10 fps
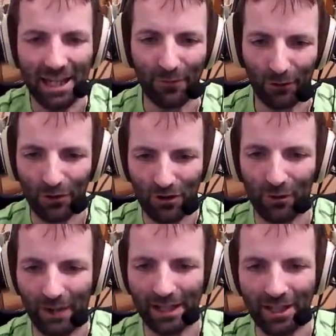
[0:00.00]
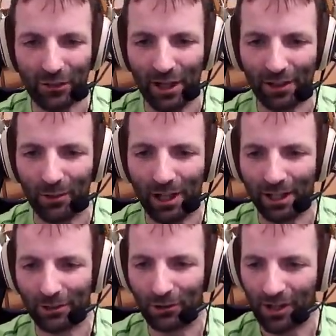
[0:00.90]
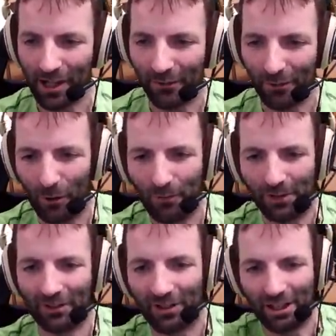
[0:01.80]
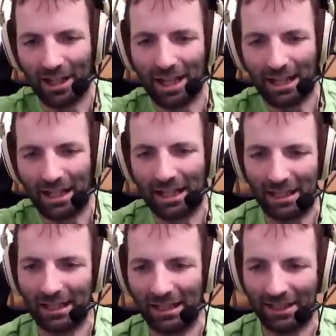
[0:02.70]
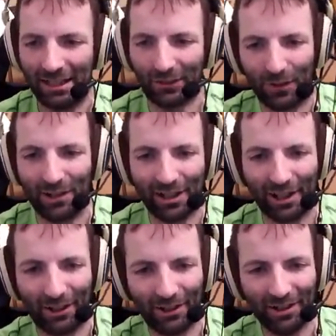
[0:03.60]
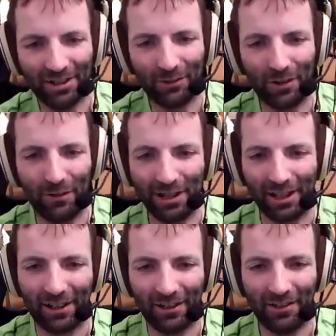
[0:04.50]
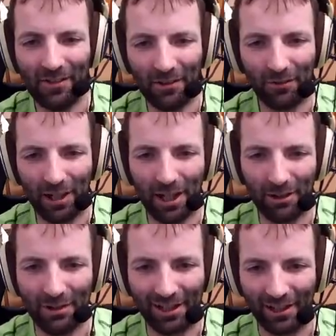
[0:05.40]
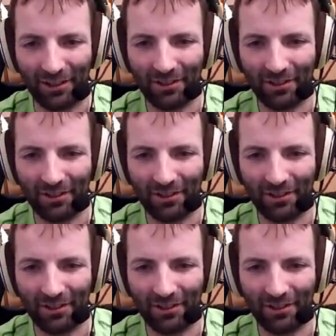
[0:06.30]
version of any track you care to drive, obviously. Yeah, that's very clear. Very clear. Very clear.